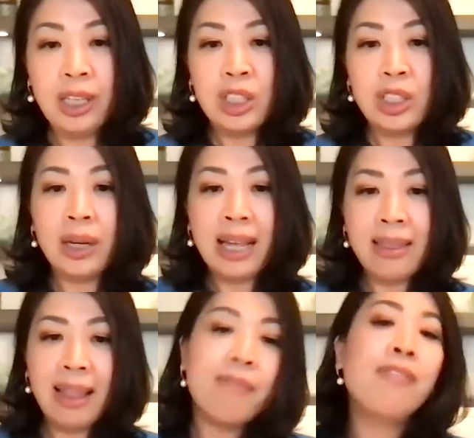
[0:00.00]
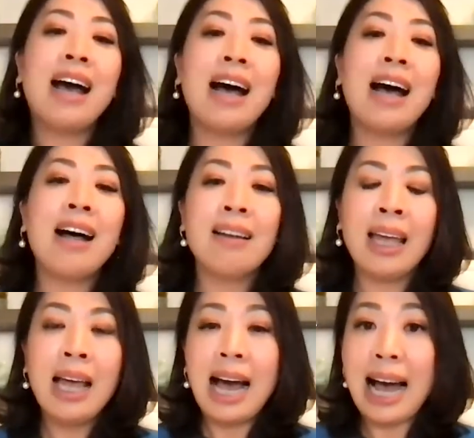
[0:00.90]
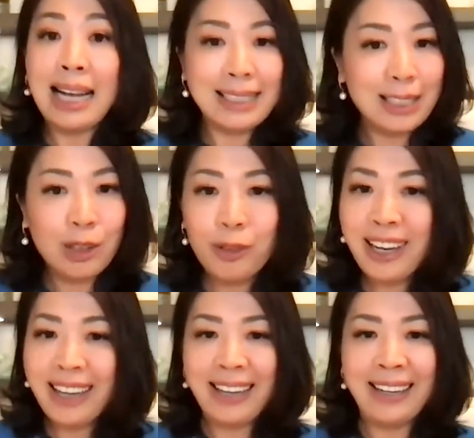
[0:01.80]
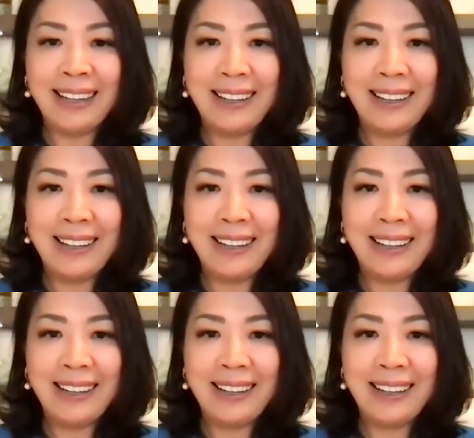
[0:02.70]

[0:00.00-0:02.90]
So in that valley, I scream,